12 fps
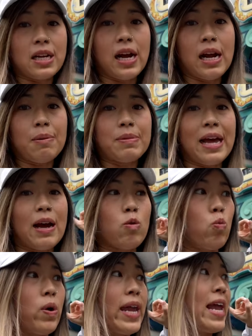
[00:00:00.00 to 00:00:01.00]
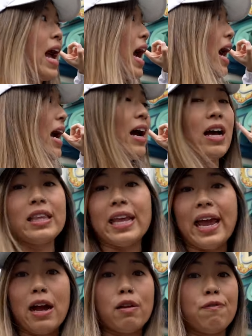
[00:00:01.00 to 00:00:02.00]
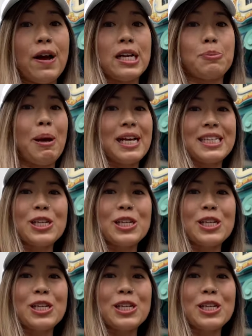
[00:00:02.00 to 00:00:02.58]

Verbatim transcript: time that we are allowed fast pass